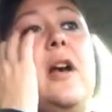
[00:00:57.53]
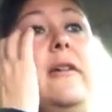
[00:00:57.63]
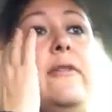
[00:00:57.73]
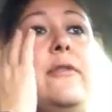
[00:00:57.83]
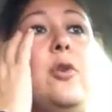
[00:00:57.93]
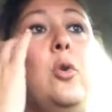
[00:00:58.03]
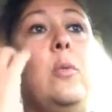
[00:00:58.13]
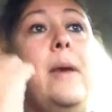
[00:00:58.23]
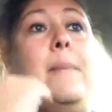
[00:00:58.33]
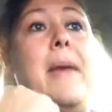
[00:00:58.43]
of Cool
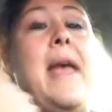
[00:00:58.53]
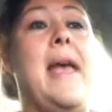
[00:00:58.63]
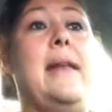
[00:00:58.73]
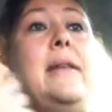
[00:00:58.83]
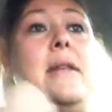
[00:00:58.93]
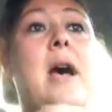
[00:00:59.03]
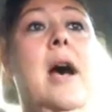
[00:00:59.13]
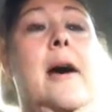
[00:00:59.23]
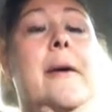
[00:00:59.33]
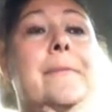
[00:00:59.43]
Whip and
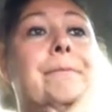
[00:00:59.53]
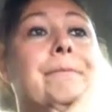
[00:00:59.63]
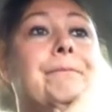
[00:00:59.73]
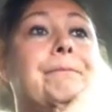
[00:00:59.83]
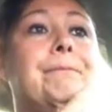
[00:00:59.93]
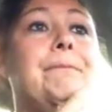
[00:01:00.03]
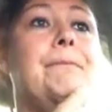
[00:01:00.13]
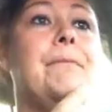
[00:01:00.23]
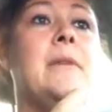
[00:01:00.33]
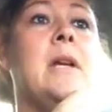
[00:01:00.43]

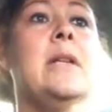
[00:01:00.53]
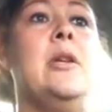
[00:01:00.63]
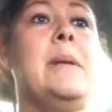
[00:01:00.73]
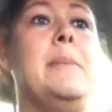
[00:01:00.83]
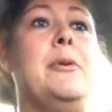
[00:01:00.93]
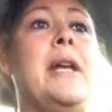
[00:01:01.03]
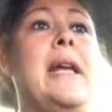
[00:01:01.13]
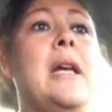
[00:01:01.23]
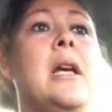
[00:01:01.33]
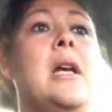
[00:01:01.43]
a little bit of
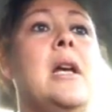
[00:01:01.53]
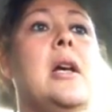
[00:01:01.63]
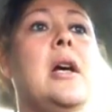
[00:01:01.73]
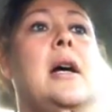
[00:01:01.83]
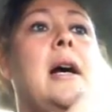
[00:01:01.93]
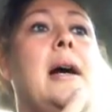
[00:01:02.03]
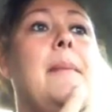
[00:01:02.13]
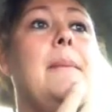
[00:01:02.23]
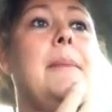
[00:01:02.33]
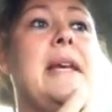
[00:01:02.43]
pudding.
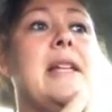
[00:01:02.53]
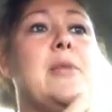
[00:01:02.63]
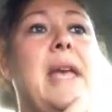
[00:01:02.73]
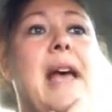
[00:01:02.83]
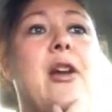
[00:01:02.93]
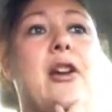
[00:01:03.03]
Because we had our